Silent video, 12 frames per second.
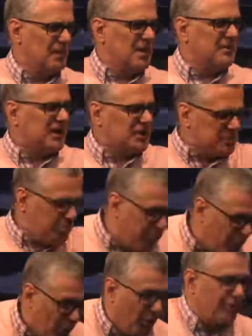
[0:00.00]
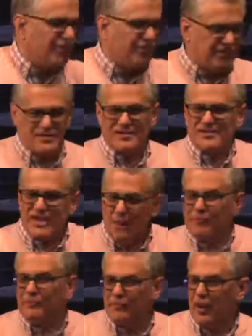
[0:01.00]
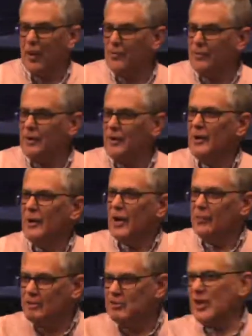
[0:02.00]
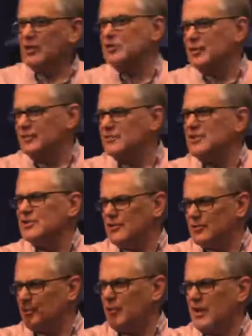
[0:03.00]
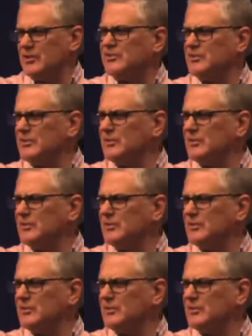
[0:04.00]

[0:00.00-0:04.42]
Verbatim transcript: Because both stem from a rejection of Jesus Christ.